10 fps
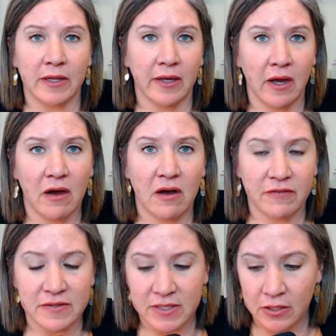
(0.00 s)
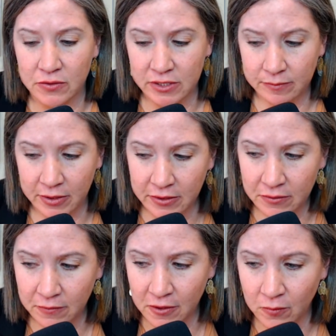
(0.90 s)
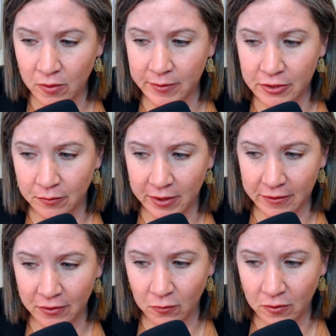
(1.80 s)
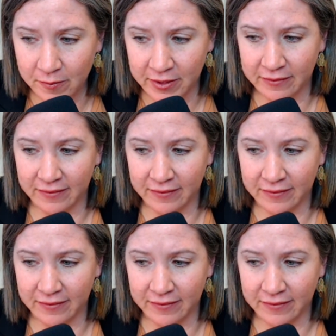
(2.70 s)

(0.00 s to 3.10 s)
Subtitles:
Like I often say, you didn't marry the wrong woman, you married a woman.